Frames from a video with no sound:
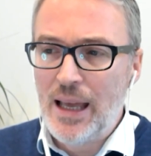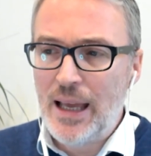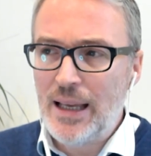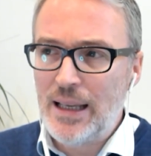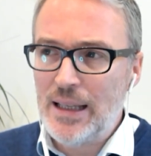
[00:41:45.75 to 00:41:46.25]

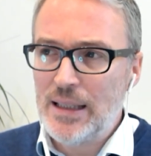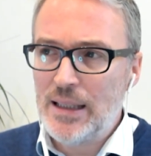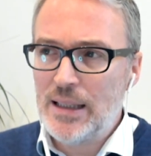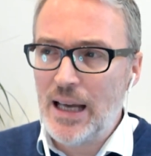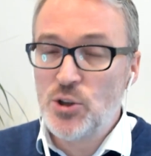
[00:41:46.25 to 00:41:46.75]

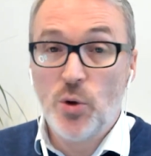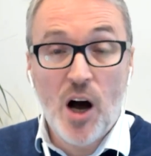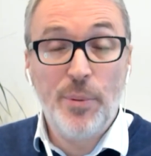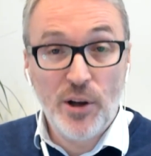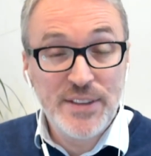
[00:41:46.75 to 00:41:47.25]
The actual
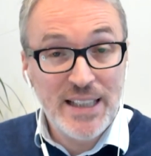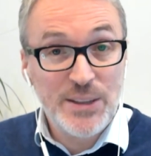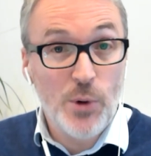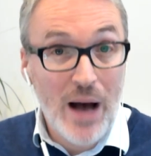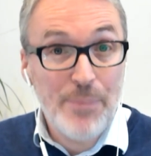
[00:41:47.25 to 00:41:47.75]
carbon
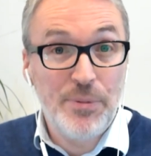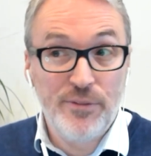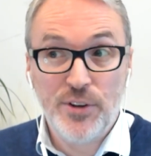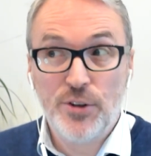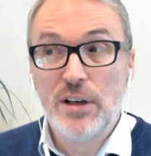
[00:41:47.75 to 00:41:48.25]
offsetting will happen
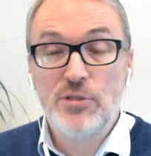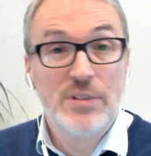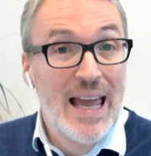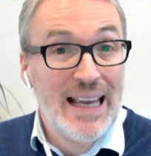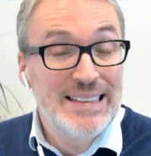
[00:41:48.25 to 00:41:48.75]
for
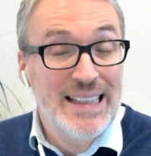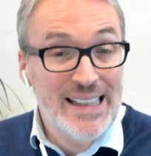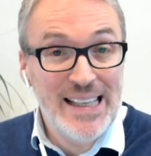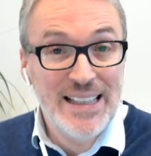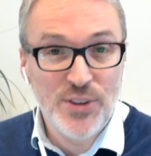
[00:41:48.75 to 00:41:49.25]
380
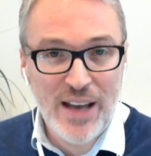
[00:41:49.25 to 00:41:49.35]
years on